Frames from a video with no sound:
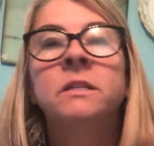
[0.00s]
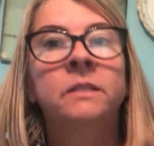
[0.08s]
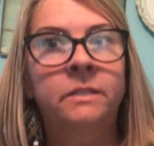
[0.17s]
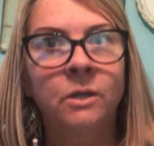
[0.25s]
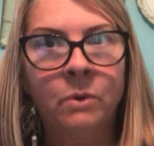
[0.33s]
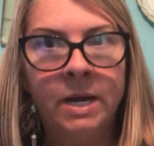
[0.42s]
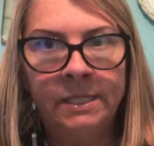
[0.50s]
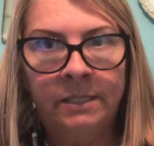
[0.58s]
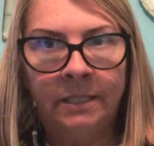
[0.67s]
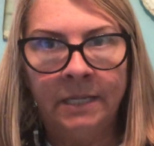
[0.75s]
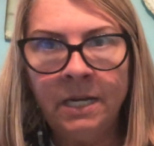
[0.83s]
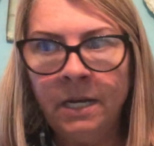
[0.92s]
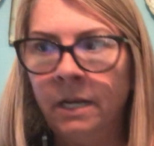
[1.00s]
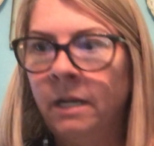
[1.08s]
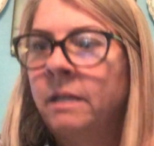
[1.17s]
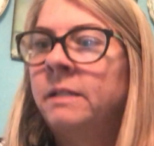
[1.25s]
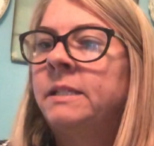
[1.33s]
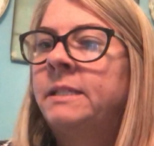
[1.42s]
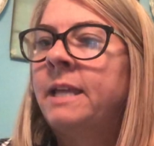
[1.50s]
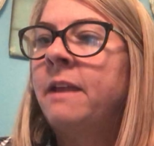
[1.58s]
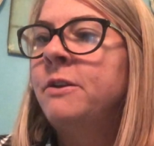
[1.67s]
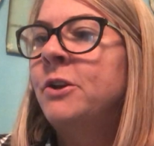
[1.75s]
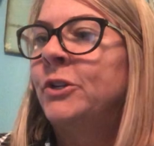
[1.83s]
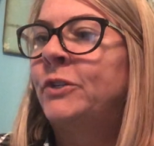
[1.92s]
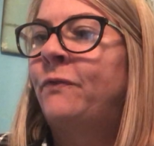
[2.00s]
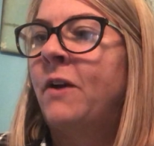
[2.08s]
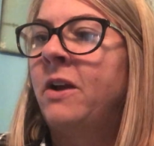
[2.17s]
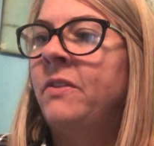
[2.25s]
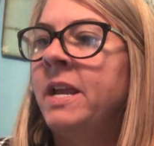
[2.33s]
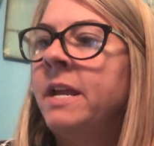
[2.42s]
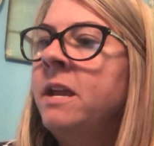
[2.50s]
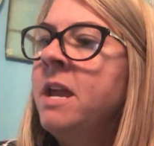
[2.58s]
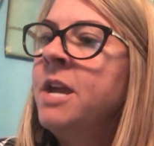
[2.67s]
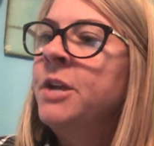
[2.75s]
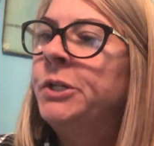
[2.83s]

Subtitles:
So I see, said Nurse Farthing.